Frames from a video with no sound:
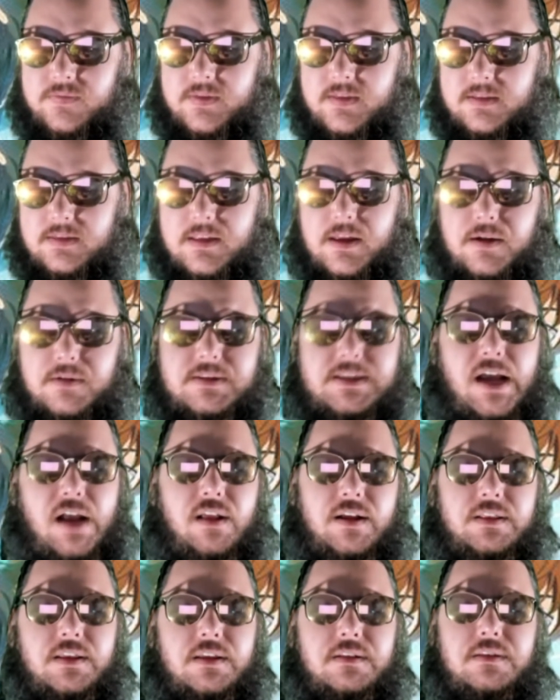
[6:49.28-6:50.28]
the
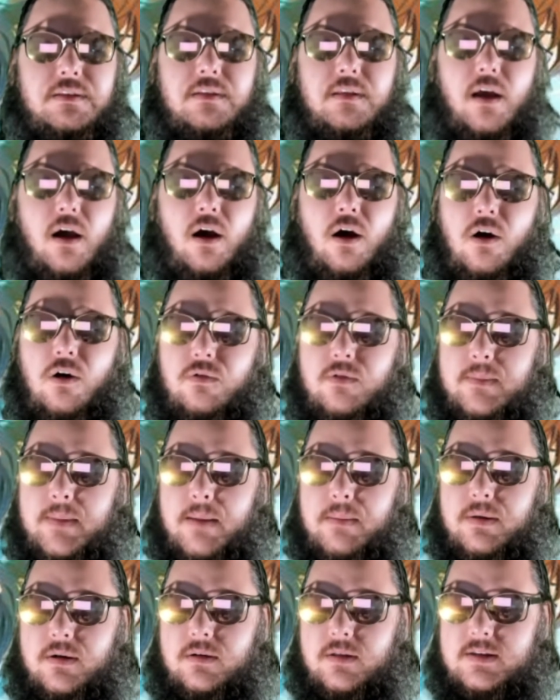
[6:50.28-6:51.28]
telling the, oh,
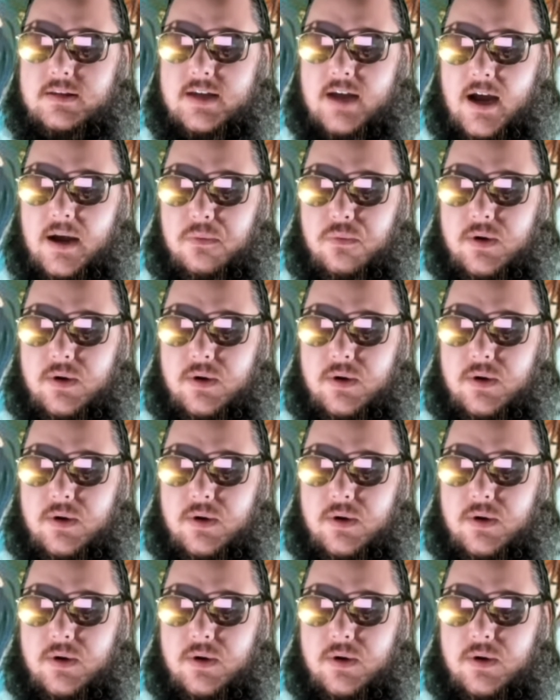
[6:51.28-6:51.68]
remember the time